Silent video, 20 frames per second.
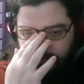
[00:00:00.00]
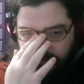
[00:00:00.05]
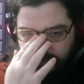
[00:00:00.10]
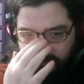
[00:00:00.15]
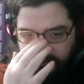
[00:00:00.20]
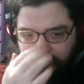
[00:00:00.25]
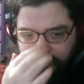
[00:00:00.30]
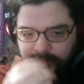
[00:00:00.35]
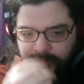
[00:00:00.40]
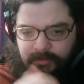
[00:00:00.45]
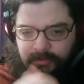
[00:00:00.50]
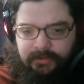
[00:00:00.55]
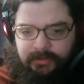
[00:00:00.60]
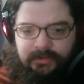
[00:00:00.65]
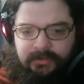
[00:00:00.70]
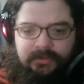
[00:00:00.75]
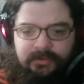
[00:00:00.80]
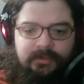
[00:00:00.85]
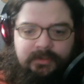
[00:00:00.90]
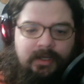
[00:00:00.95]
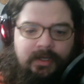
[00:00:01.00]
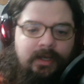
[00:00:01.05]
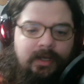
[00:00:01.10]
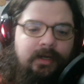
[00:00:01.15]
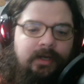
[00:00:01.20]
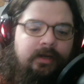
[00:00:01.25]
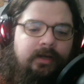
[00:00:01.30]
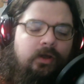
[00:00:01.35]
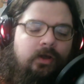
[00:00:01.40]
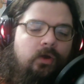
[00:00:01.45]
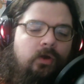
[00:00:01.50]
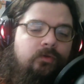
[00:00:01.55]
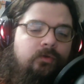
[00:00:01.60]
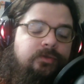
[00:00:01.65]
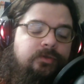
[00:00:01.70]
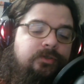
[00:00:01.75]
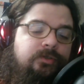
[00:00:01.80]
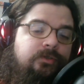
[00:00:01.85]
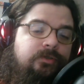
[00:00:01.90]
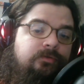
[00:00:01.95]
he is not
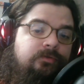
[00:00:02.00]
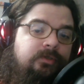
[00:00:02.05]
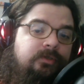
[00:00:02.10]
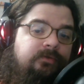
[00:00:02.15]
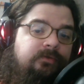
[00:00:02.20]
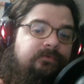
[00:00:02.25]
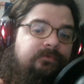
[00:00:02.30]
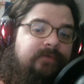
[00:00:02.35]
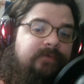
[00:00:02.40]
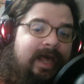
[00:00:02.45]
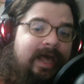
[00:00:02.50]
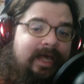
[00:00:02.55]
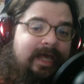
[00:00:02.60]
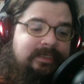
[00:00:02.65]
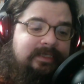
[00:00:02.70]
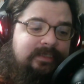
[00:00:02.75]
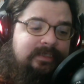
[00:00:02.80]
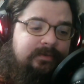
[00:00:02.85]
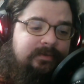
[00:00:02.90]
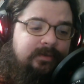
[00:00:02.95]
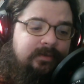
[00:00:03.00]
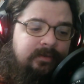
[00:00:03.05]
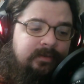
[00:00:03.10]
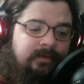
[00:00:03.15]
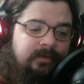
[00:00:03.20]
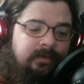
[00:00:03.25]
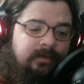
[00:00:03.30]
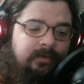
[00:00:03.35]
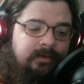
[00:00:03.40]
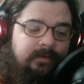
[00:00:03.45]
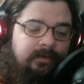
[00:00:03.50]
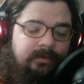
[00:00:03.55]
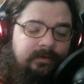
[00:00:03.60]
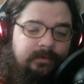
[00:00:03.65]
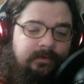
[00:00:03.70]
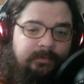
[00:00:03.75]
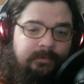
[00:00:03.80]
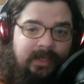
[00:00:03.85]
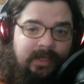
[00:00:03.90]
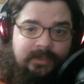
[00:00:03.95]
host to the vast
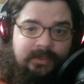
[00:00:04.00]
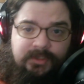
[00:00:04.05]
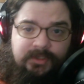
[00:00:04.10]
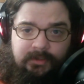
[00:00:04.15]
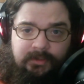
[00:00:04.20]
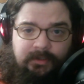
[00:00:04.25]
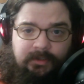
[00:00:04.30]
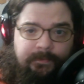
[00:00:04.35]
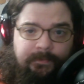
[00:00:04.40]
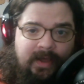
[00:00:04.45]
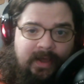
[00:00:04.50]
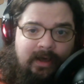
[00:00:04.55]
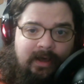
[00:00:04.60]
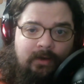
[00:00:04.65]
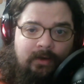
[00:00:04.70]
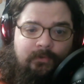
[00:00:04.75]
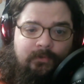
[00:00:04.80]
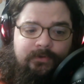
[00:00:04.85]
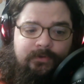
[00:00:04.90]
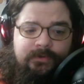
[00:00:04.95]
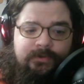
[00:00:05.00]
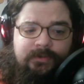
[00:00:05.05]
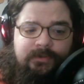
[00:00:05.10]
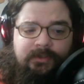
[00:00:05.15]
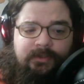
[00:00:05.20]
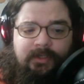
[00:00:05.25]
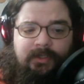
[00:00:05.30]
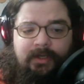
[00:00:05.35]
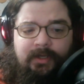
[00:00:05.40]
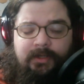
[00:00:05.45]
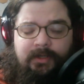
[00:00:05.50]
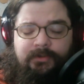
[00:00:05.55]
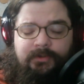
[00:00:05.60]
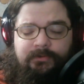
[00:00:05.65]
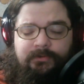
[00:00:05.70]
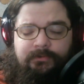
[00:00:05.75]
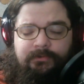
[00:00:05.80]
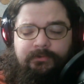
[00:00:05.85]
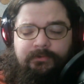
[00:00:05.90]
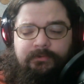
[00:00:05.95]
angelic powers that the
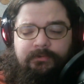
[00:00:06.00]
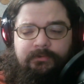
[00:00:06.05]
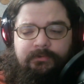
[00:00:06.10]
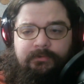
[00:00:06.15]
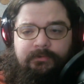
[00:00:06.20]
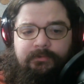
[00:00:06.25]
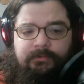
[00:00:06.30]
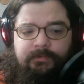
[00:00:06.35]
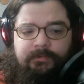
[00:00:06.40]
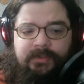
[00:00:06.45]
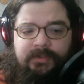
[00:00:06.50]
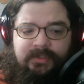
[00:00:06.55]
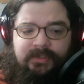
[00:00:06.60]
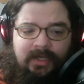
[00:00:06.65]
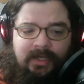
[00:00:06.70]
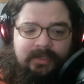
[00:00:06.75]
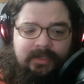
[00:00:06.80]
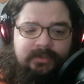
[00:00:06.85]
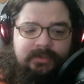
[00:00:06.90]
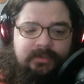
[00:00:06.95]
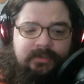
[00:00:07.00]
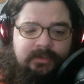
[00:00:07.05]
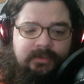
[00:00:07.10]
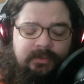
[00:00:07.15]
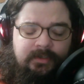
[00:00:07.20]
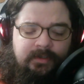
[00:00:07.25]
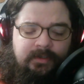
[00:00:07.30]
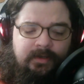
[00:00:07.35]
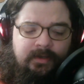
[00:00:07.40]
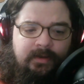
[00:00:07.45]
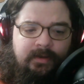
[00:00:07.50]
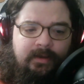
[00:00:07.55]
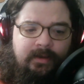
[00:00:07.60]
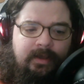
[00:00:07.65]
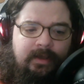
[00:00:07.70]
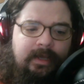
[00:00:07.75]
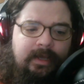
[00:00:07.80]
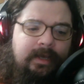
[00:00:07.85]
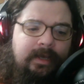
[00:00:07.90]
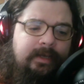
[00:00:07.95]
Ainu possess
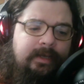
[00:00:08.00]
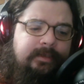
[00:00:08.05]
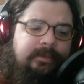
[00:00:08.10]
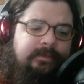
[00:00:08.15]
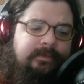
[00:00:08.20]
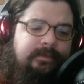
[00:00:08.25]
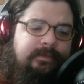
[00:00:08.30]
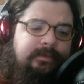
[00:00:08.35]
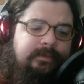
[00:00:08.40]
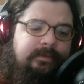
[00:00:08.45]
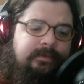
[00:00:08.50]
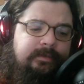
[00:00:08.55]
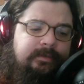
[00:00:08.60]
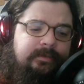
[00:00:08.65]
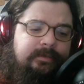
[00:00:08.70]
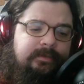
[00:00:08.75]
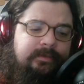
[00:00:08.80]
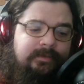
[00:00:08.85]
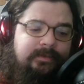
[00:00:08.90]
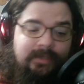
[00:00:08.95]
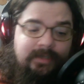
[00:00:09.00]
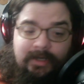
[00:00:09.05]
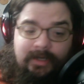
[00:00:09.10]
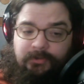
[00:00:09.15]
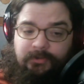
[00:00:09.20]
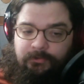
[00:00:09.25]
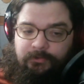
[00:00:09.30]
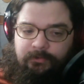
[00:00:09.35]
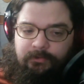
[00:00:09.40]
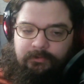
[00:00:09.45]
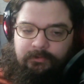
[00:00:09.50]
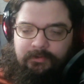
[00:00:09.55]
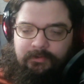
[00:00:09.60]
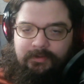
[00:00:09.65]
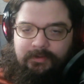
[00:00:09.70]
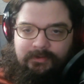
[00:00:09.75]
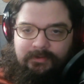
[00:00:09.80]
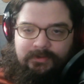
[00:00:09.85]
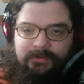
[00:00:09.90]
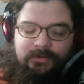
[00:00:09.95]
and he is the Ainur
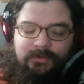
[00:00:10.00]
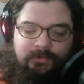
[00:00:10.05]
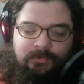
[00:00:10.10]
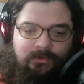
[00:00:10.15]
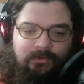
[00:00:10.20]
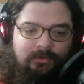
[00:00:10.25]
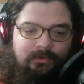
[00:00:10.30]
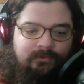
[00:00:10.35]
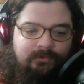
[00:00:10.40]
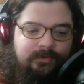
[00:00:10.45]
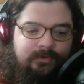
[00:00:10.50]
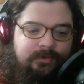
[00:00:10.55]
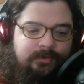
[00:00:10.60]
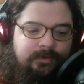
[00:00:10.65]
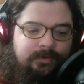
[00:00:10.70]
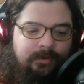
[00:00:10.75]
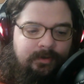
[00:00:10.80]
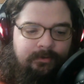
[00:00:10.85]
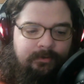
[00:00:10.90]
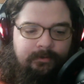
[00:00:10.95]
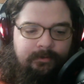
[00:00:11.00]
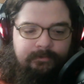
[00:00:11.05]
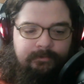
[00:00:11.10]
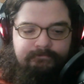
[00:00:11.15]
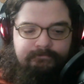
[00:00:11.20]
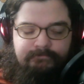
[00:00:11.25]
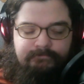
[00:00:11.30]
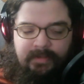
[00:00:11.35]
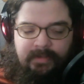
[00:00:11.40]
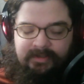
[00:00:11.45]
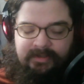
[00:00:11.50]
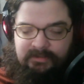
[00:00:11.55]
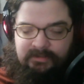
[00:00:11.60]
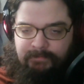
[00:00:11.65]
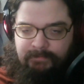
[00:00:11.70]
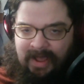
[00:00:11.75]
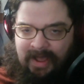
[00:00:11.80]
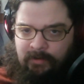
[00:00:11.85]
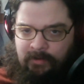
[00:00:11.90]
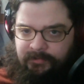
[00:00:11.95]
uh, is the plural version. He's
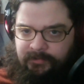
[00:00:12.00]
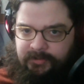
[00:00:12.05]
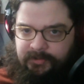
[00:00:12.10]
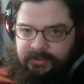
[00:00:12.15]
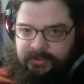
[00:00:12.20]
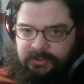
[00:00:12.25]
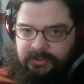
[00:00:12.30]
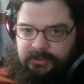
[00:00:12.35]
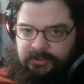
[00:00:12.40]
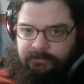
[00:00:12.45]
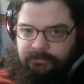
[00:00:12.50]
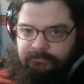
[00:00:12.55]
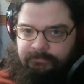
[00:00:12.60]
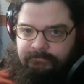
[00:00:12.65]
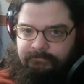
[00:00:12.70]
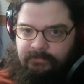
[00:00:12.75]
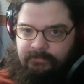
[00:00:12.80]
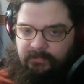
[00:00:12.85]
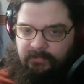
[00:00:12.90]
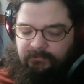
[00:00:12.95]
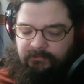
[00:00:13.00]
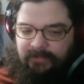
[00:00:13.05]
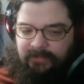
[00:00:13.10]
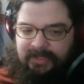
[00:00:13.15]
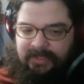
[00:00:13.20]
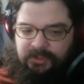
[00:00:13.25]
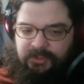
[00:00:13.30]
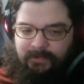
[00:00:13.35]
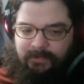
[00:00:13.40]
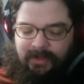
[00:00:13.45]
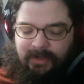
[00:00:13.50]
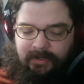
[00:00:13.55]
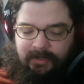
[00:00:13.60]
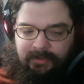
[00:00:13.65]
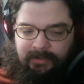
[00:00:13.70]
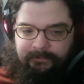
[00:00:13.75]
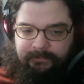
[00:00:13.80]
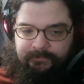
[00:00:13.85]
bound to this flesh body.